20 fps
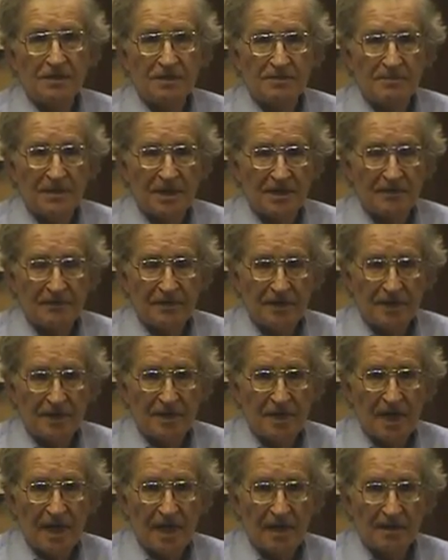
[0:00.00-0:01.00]
Of course, this
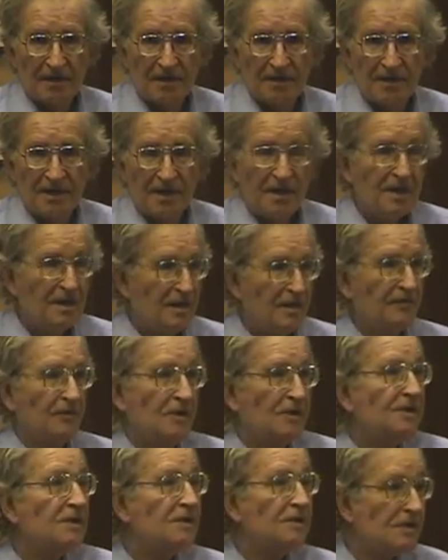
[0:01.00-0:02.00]
is a U.S.
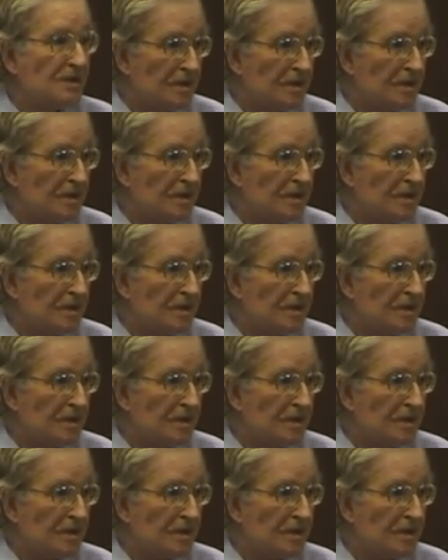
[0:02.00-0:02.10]
operation.